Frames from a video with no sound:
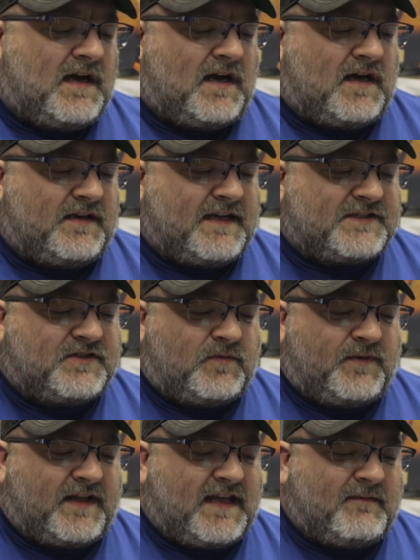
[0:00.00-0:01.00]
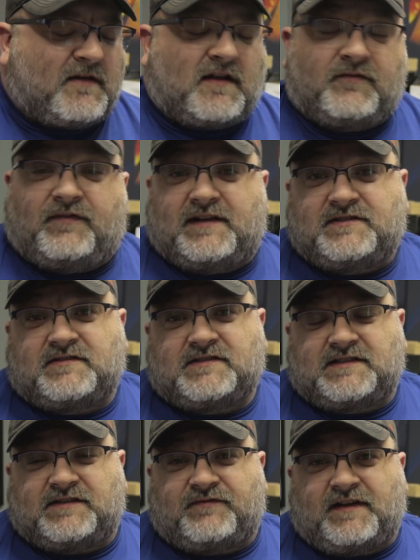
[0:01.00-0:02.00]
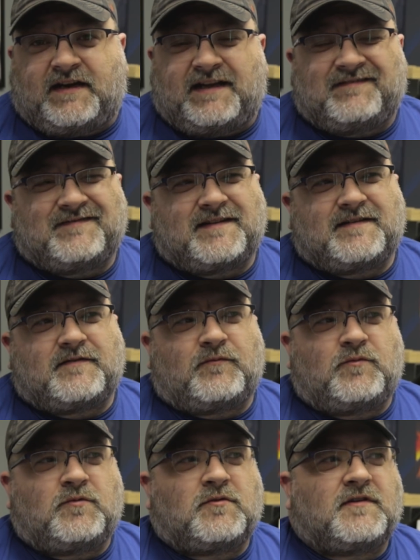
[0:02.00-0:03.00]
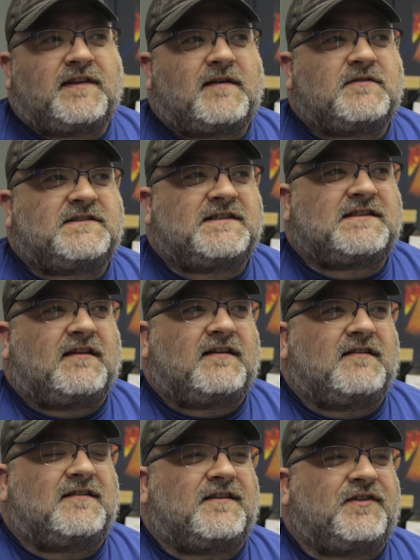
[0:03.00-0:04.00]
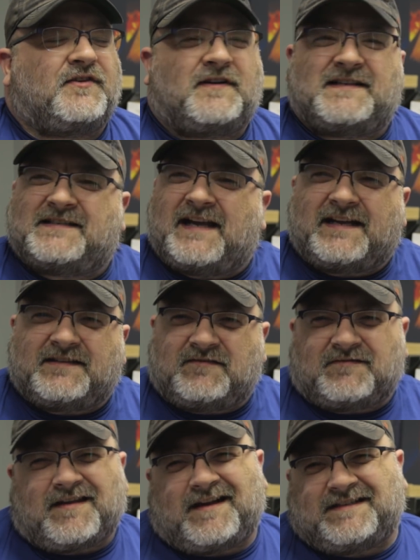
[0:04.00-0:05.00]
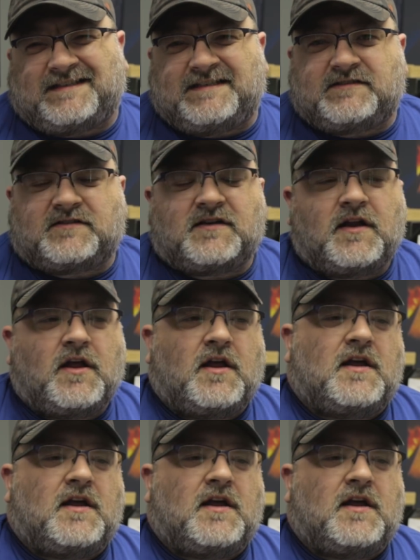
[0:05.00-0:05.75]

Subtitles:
Next good one that came out, Avengers Infinity War. That was just like a 30-second little kind of teaser.